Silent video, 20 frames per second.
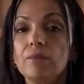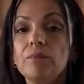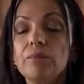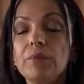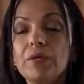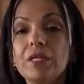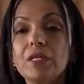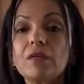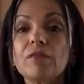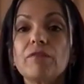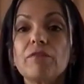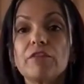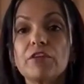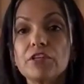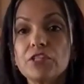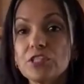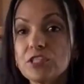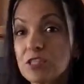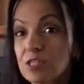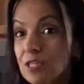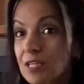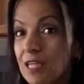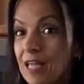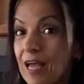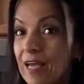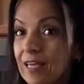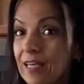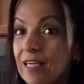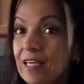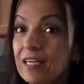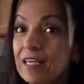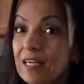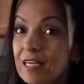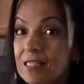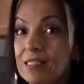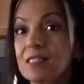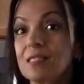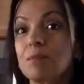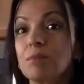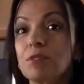Be the first to like it
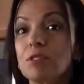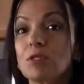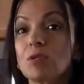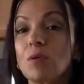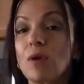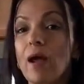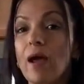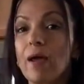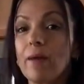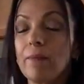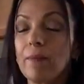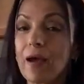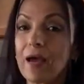and subscribe.